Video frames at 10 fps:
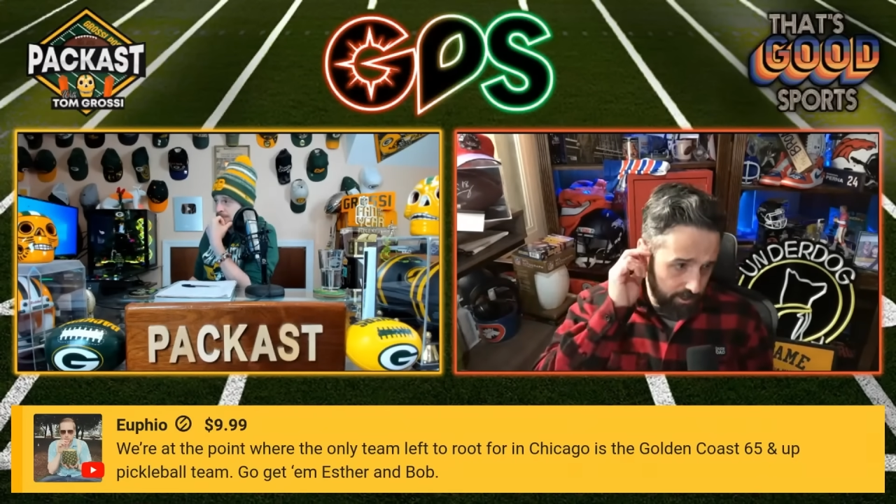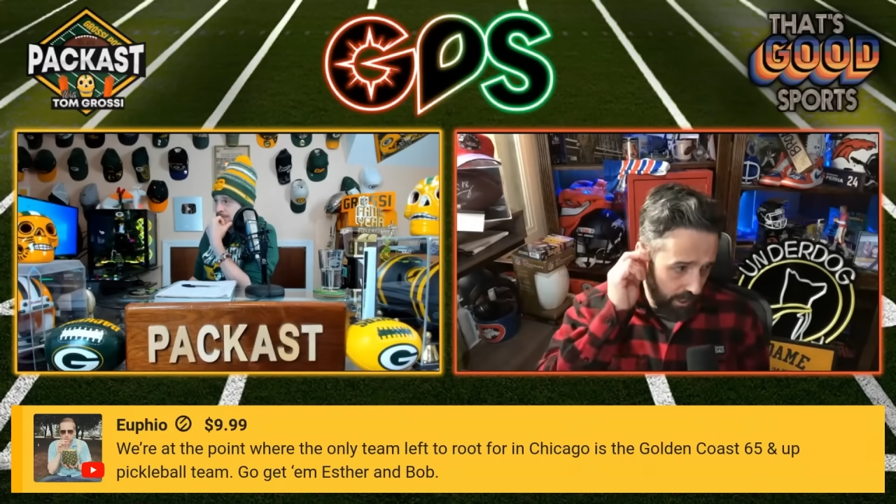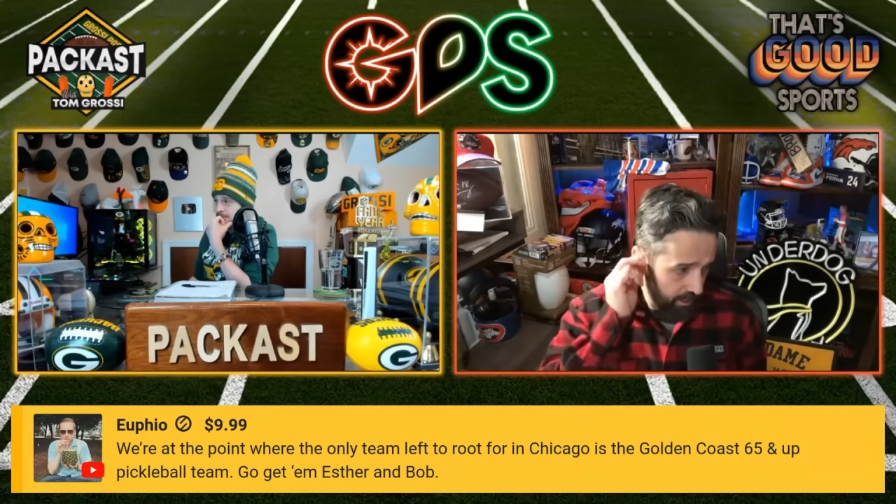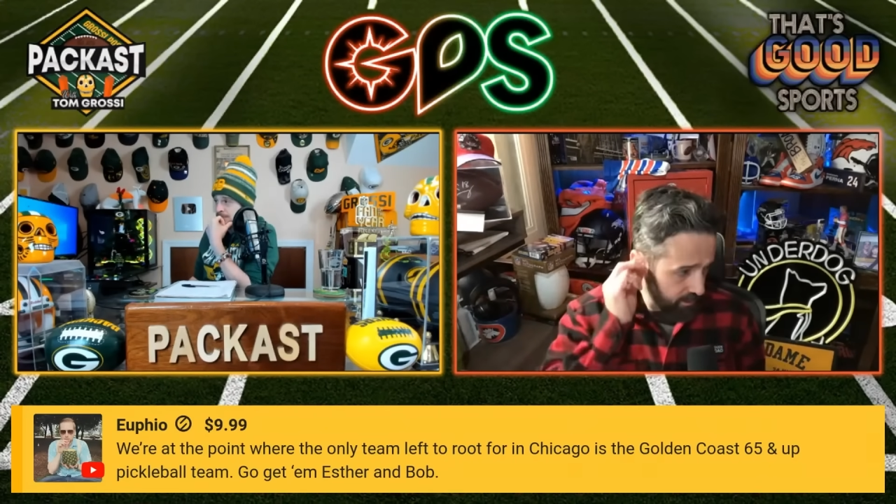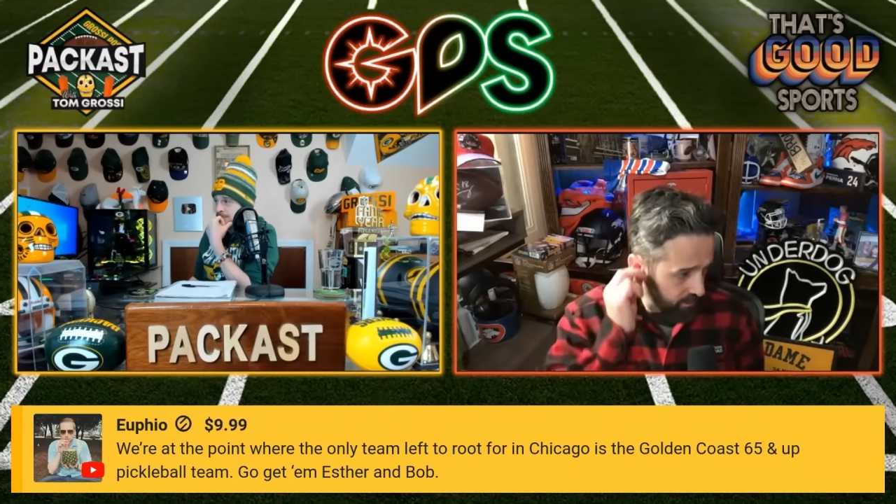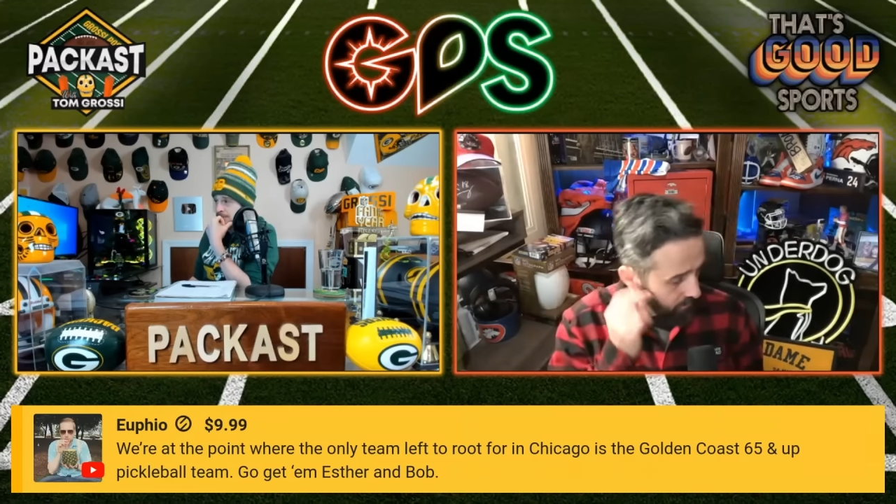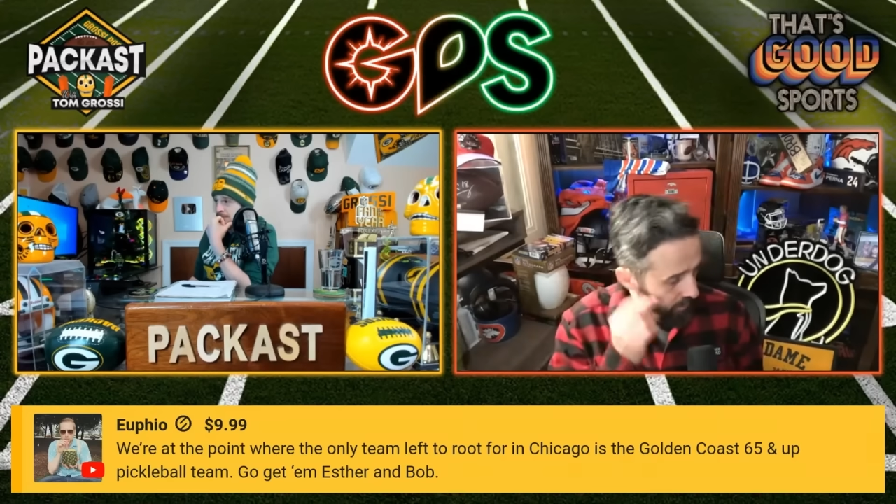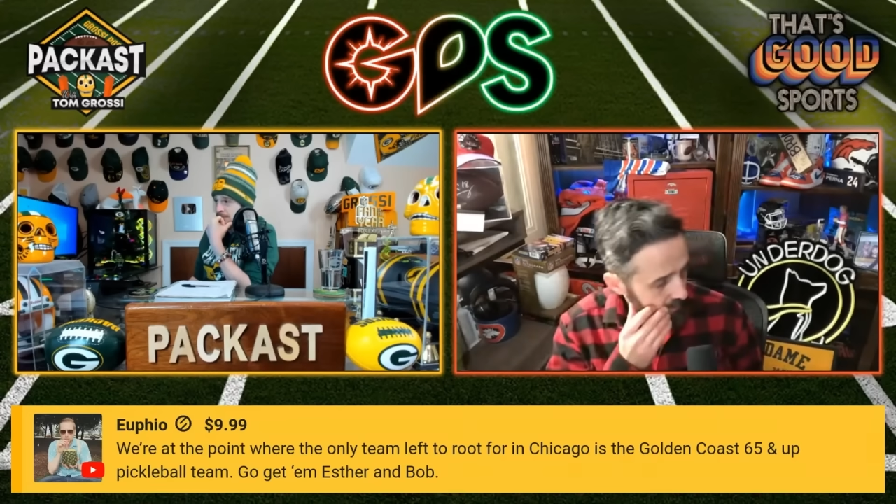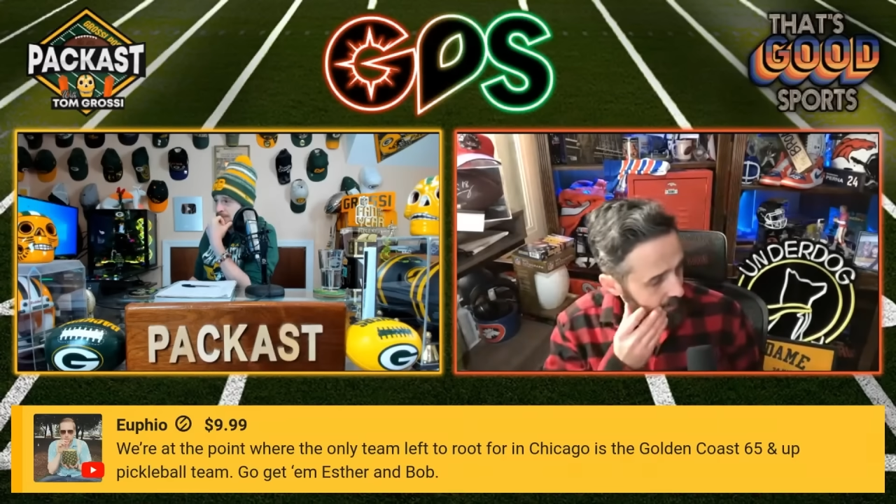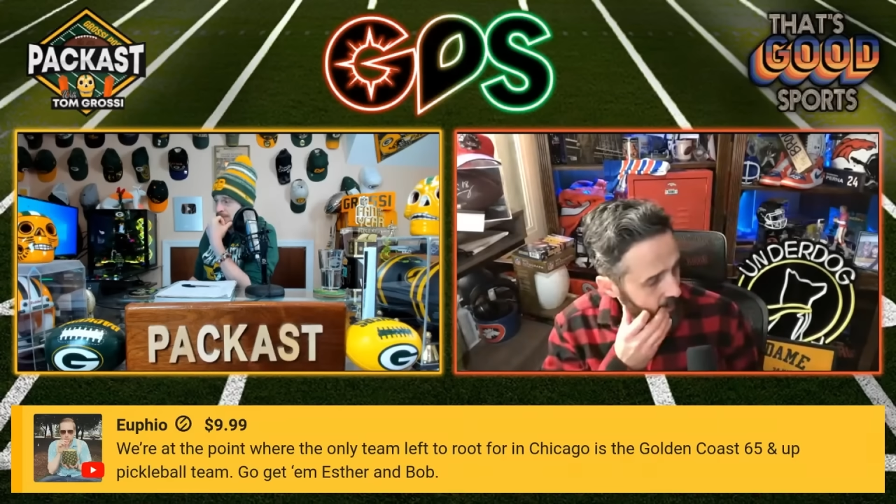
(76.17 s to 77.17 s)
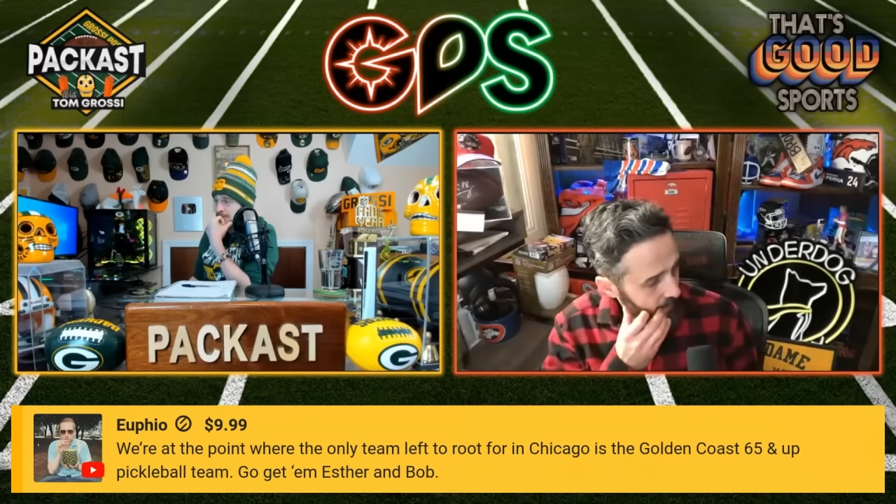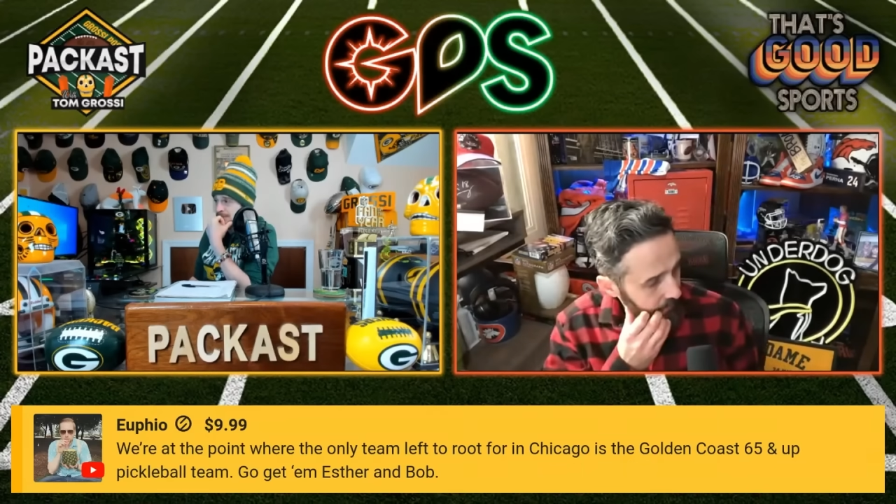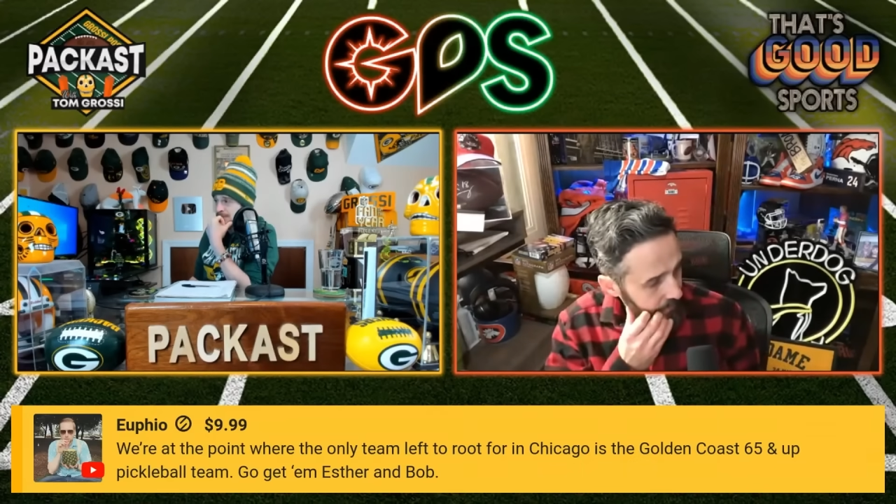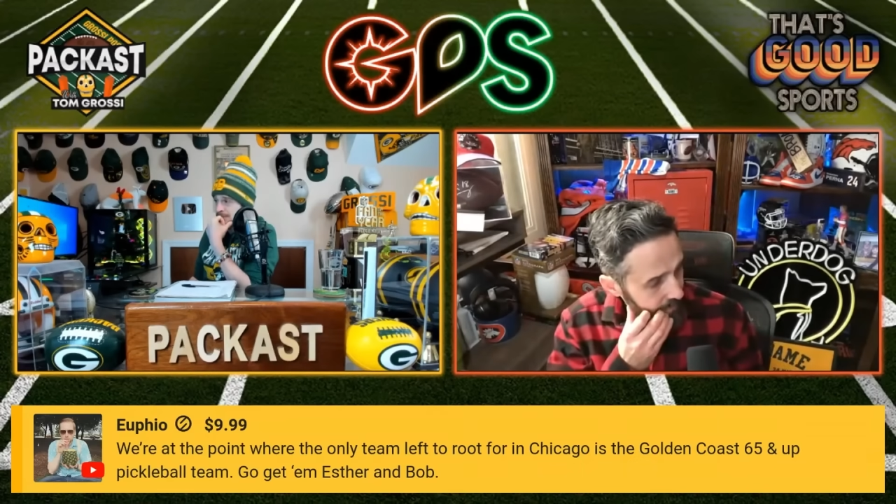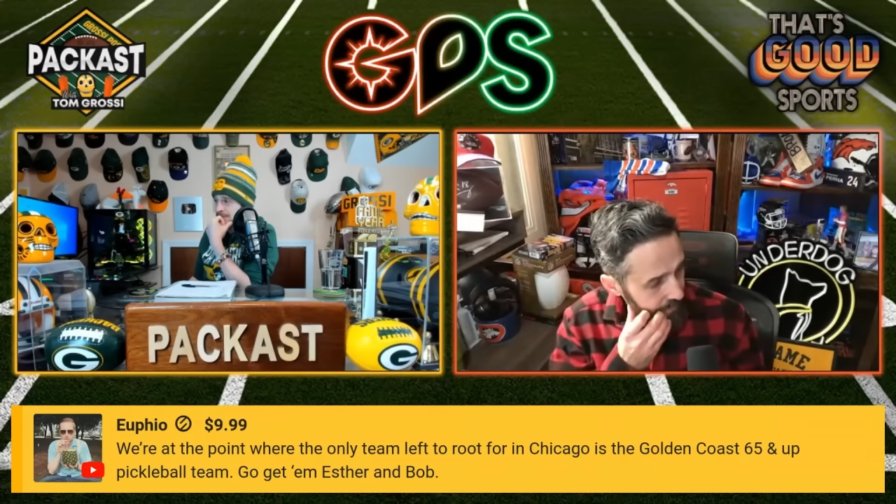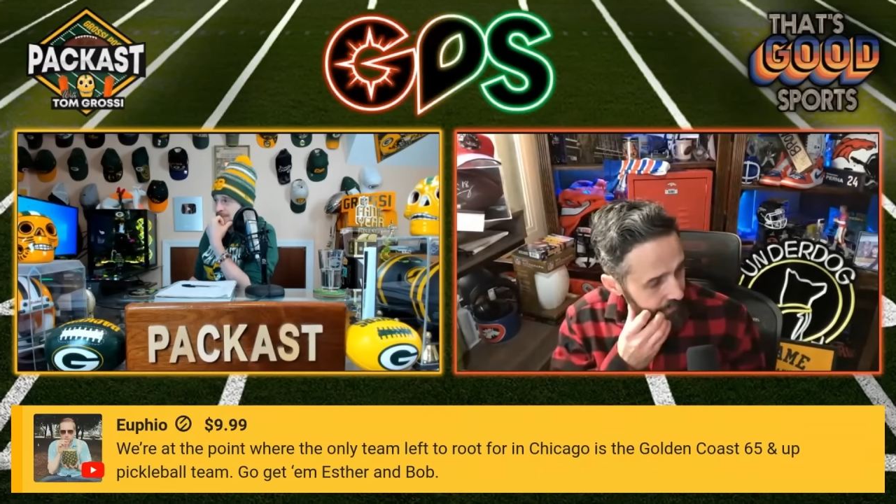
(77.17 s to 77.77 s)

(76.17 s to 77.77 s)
disaster right now.